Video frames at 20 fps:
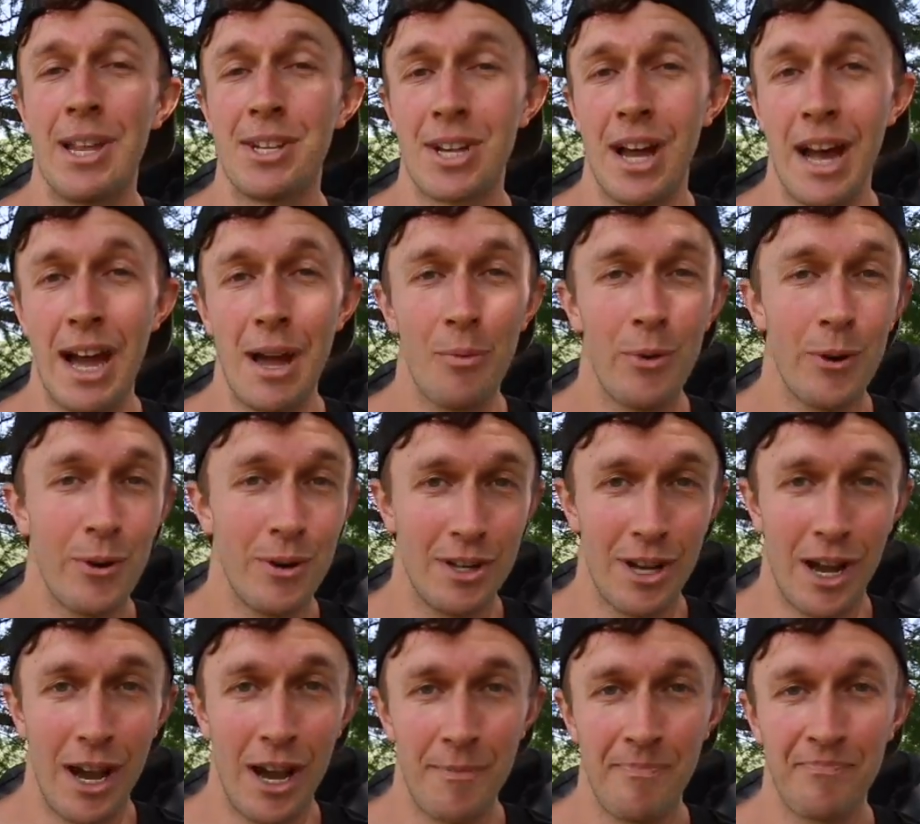the time we were
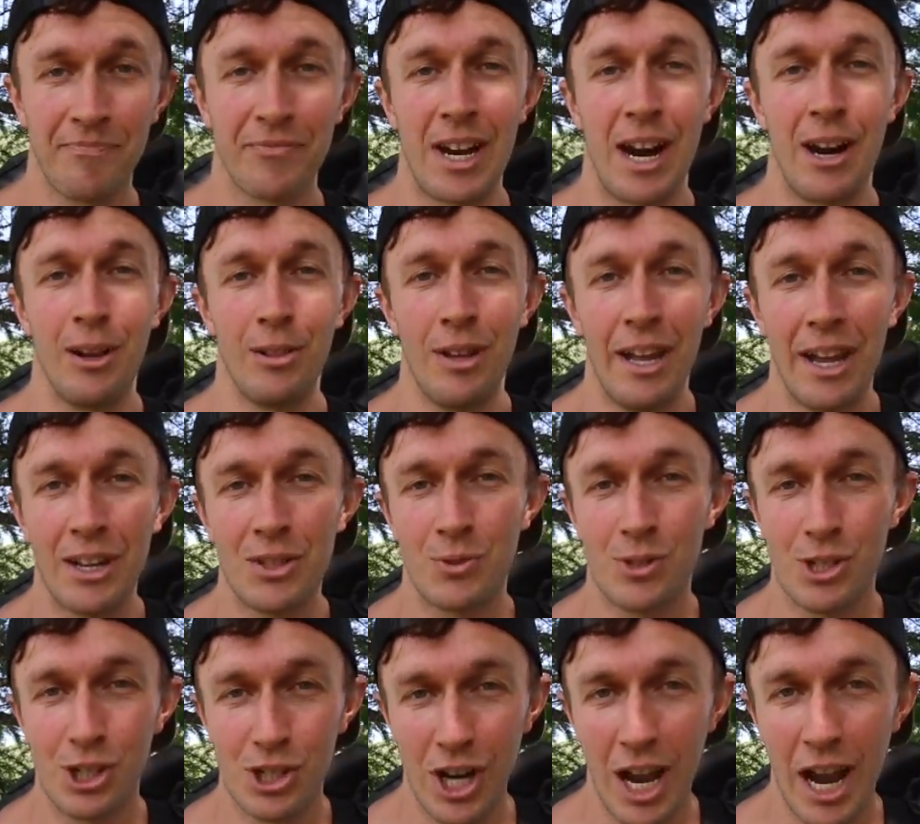done, our legs
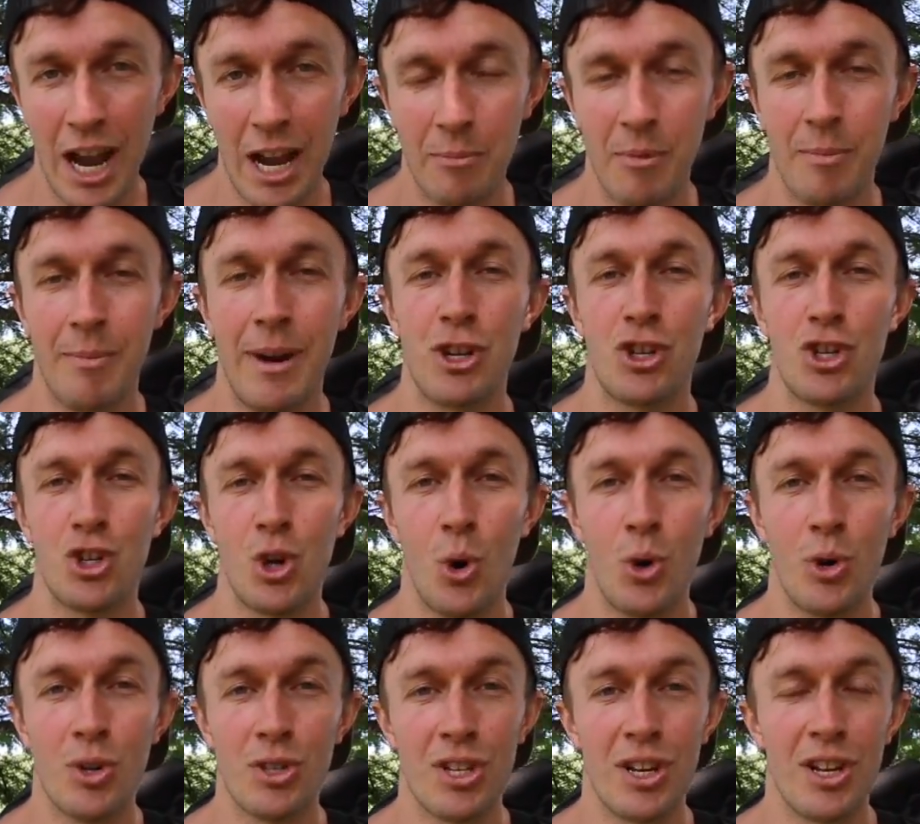were shot, but my
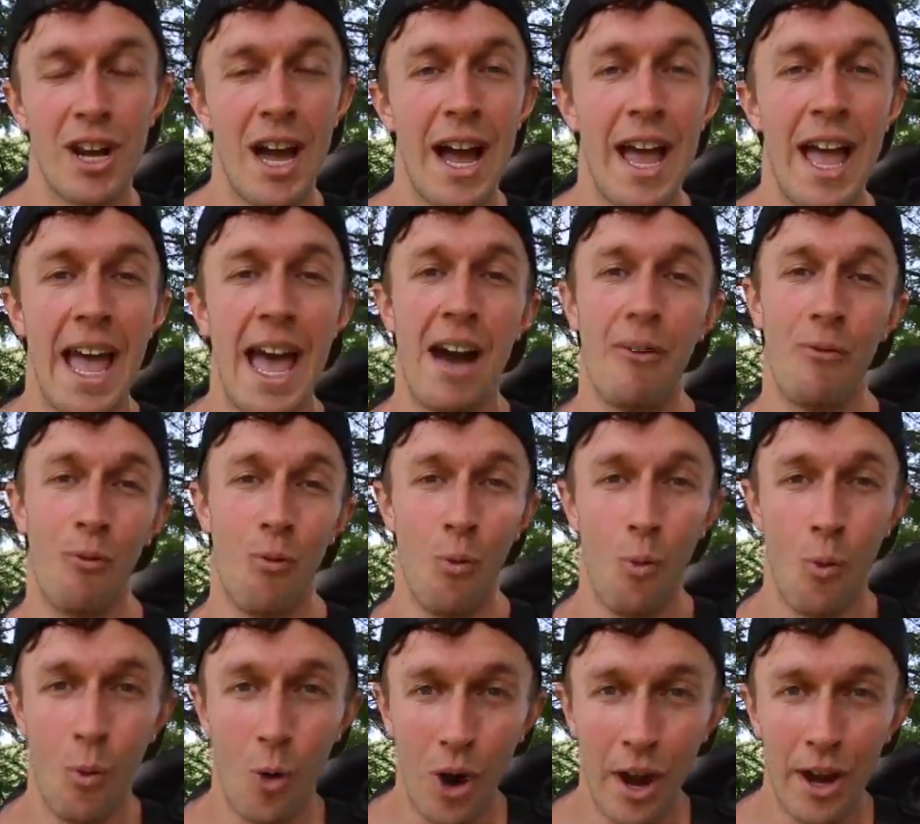shoulders did not have
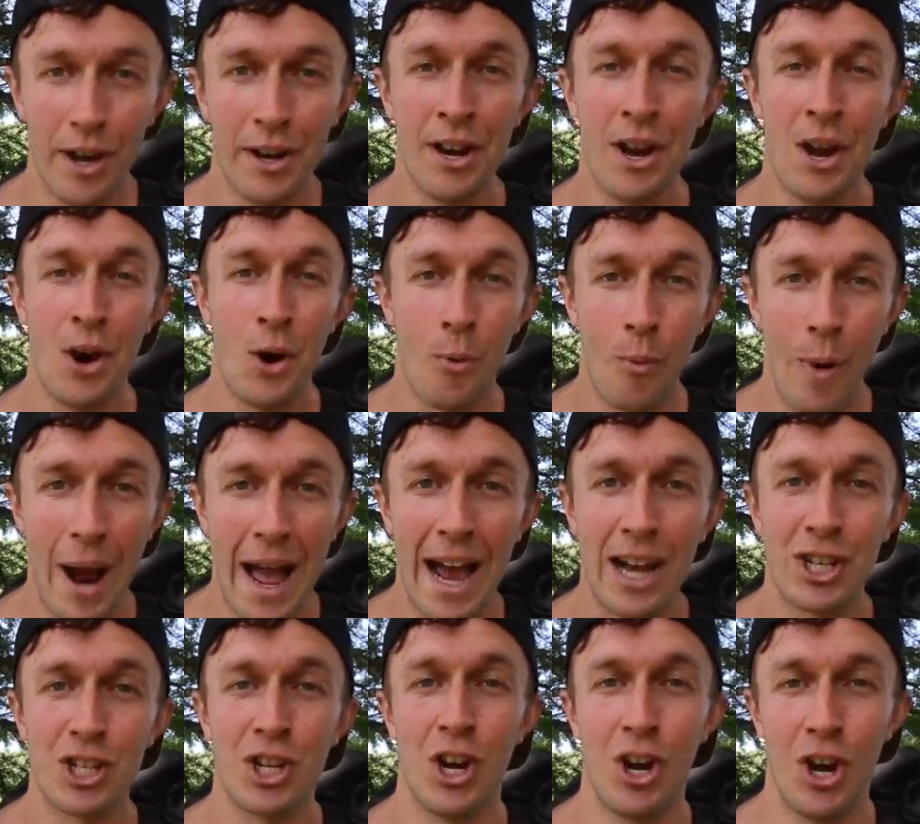one
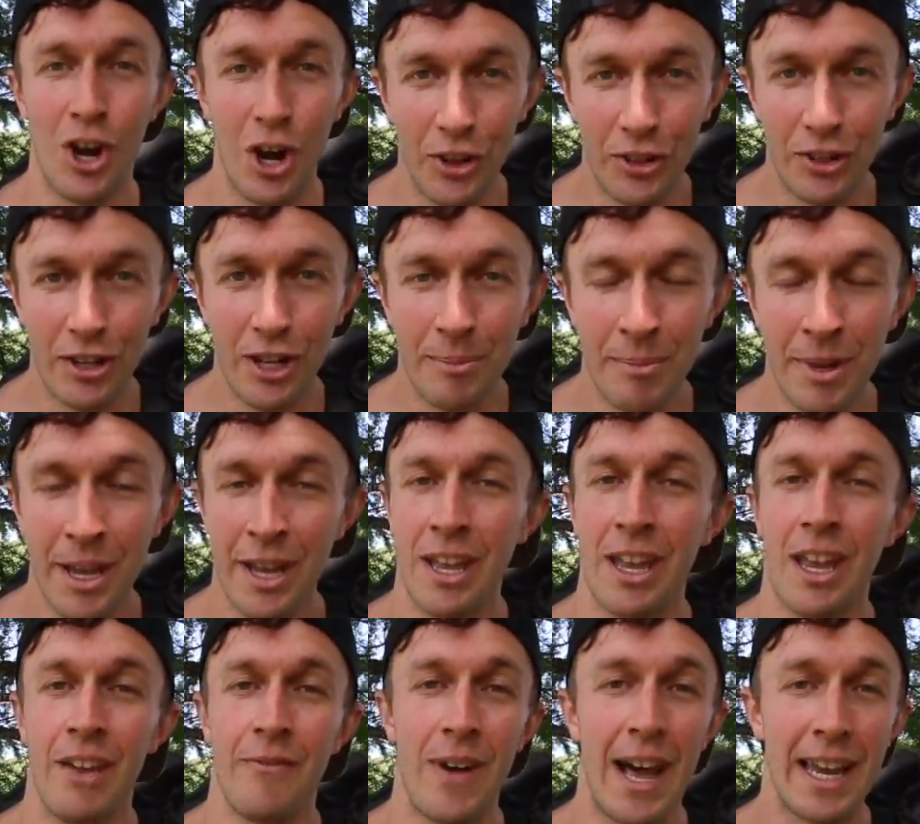rash on them.
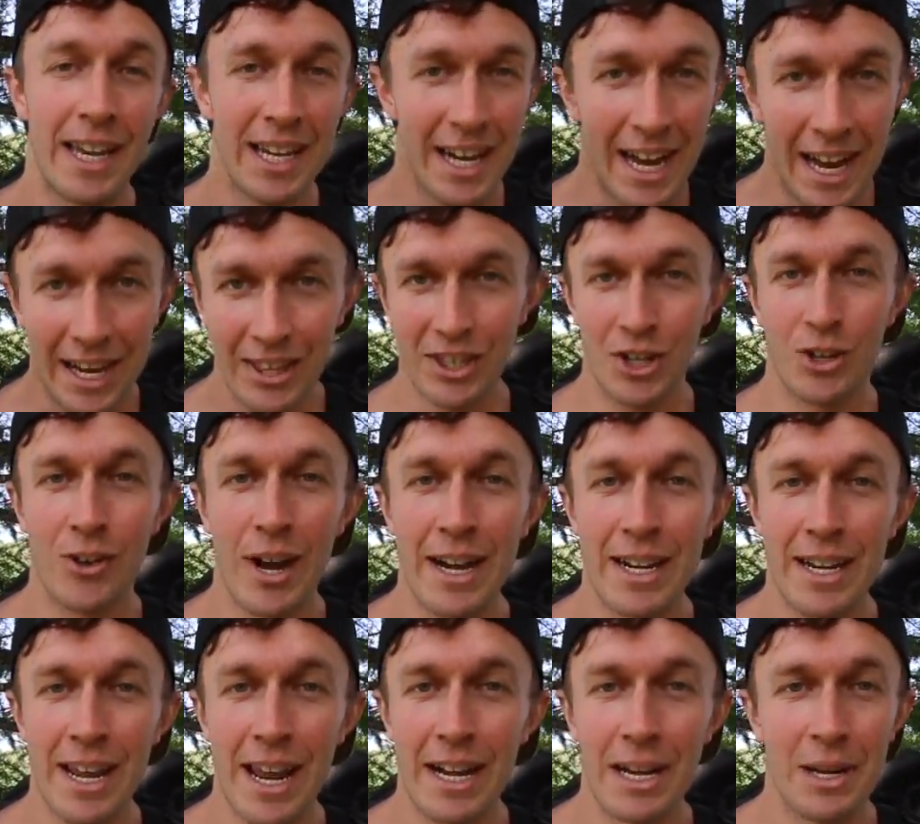If I can hike the
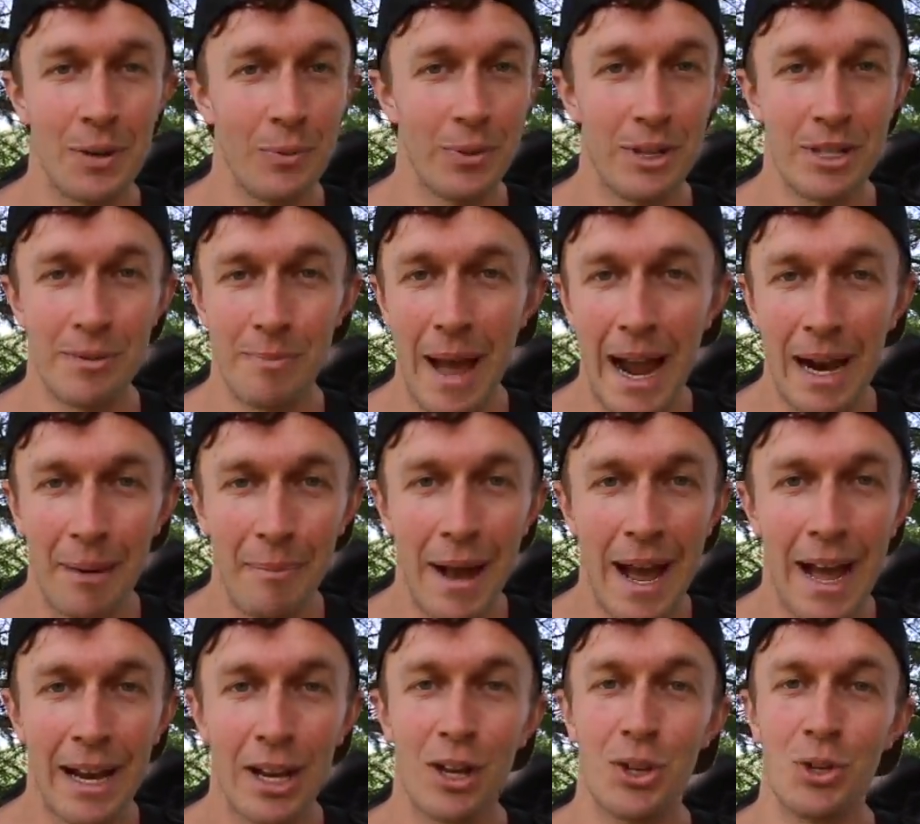Grand Canyon with this
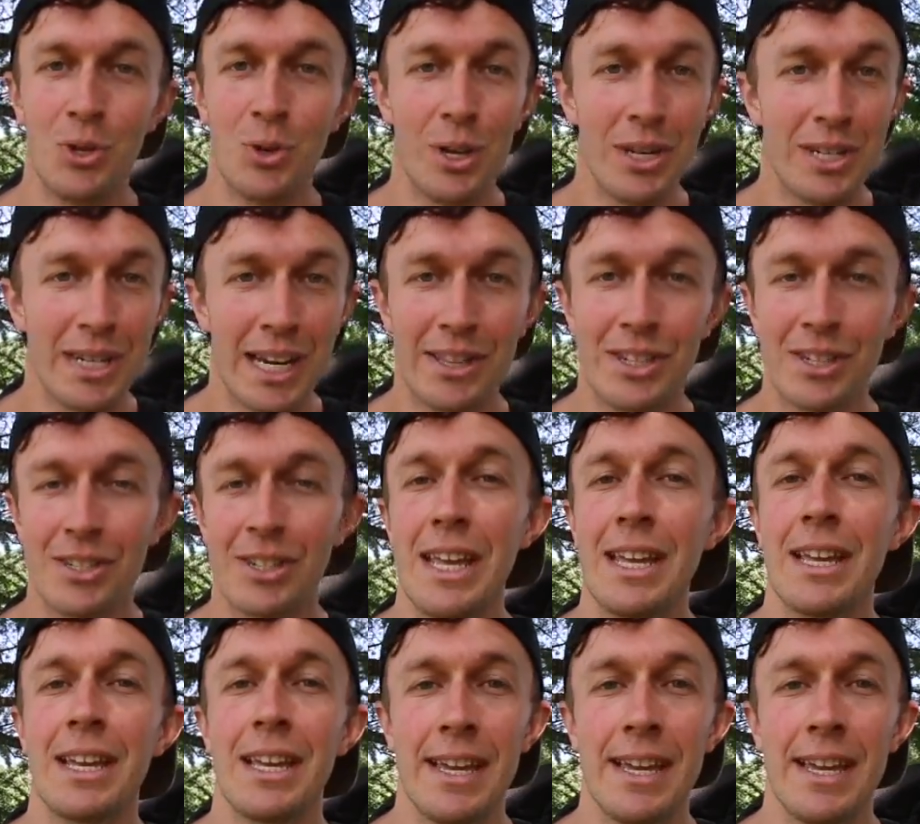backpack, you can take this thing